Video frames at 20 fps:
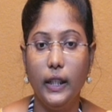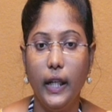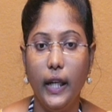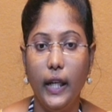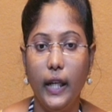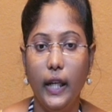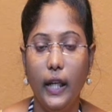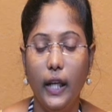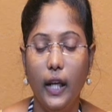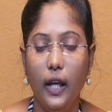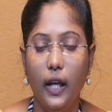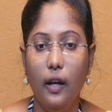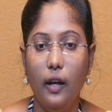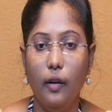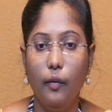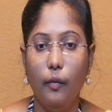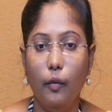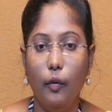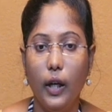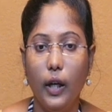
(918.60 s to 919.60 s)
3,
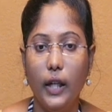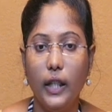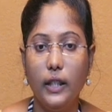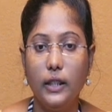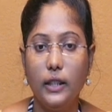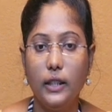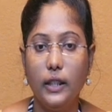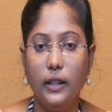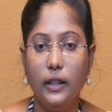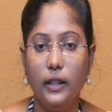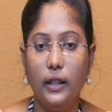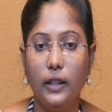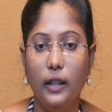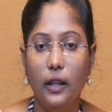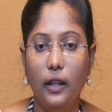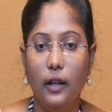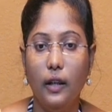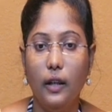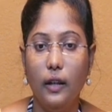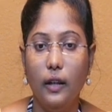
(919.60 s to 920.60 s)
what is the
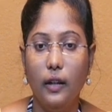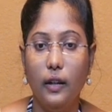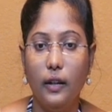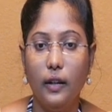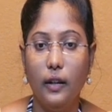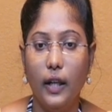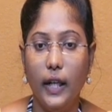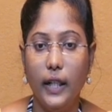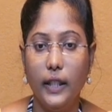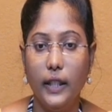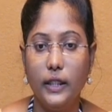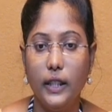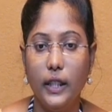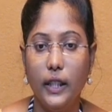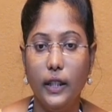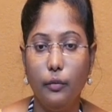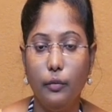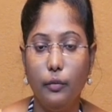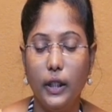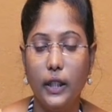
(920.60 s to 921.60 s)

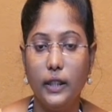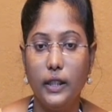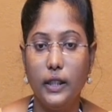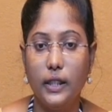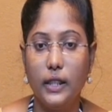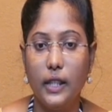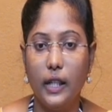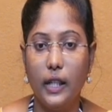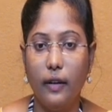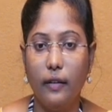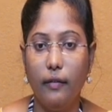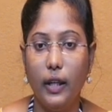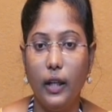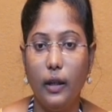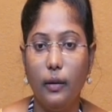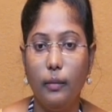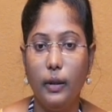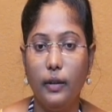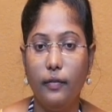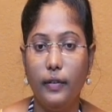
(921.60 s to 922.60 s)
adjacent vertices are
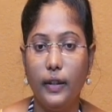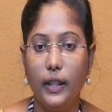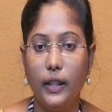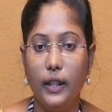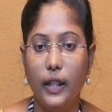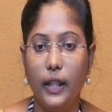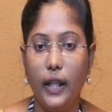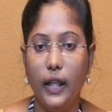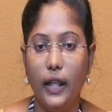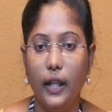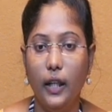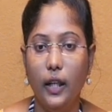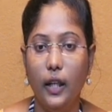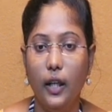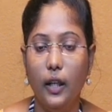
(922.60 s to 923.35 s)
available for 3?